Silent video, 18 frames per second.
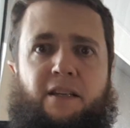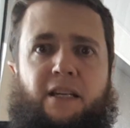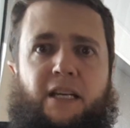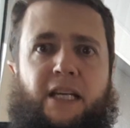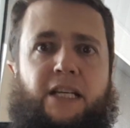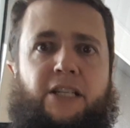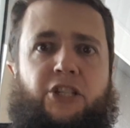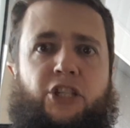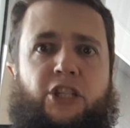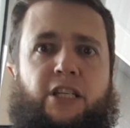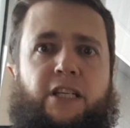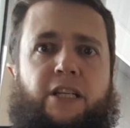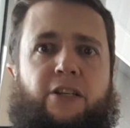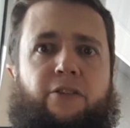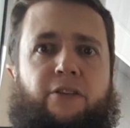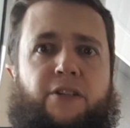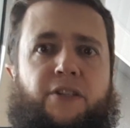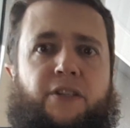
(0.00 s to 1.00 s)
each
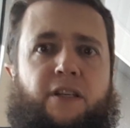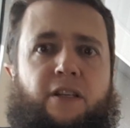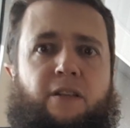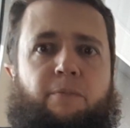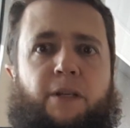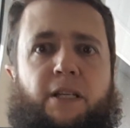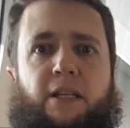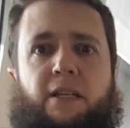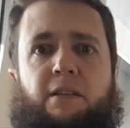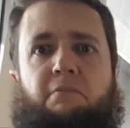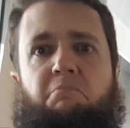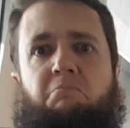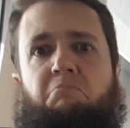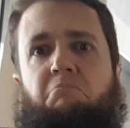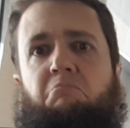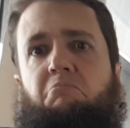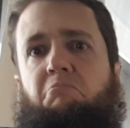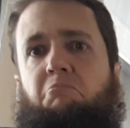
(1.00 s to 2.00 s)
year is going to be,
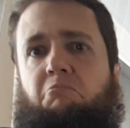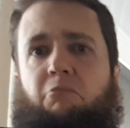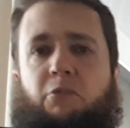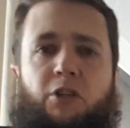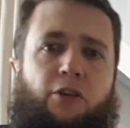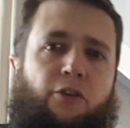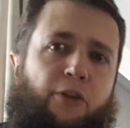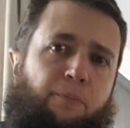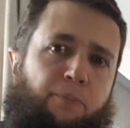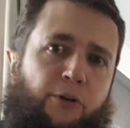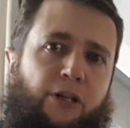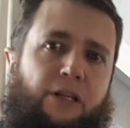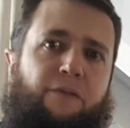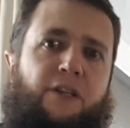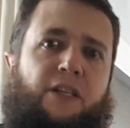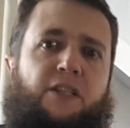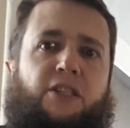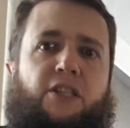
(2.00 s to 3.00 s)
well, the
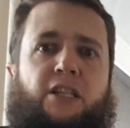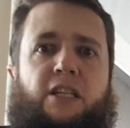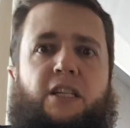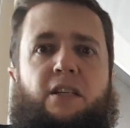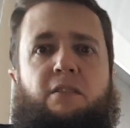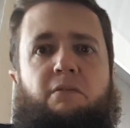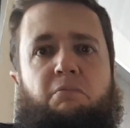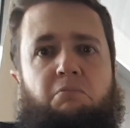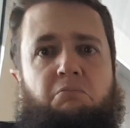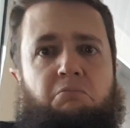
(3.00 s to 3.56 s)
previous year